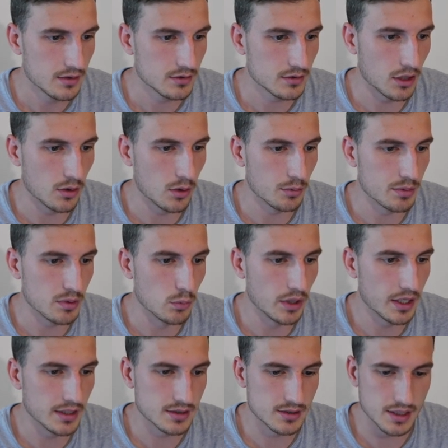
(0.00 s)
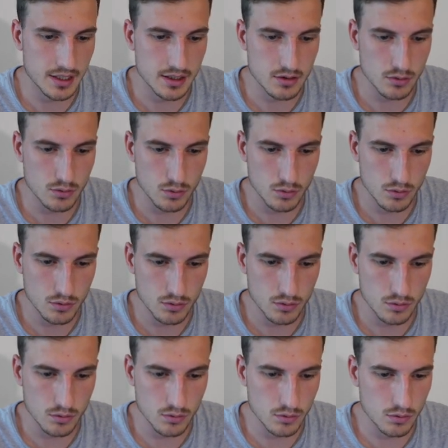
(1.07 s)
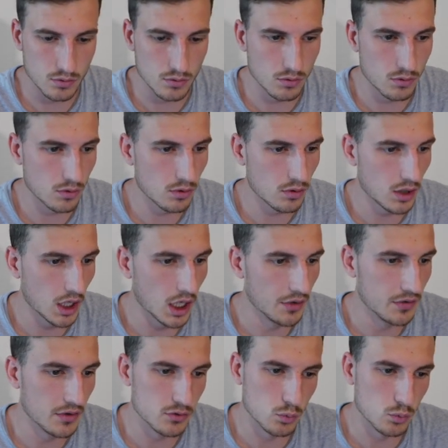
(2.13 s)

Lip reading: So I'd be willing to take Hunt